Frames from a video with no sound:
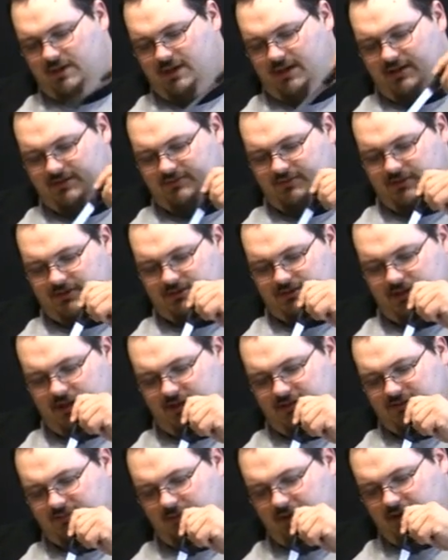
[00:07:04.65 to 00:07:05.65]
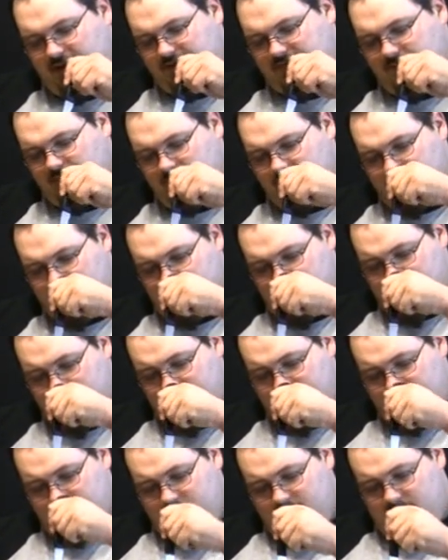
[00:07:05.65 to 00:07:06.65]
get as much light as possible in
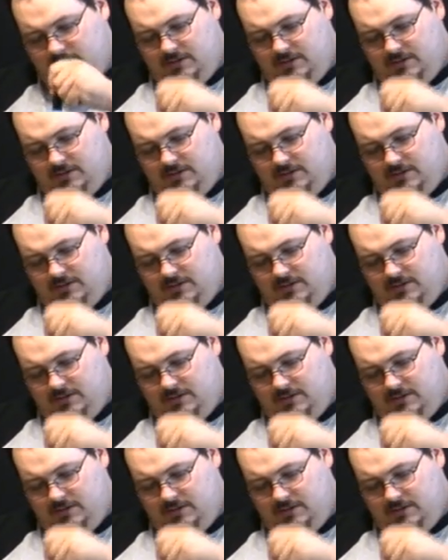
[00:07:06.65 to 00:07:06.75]
there.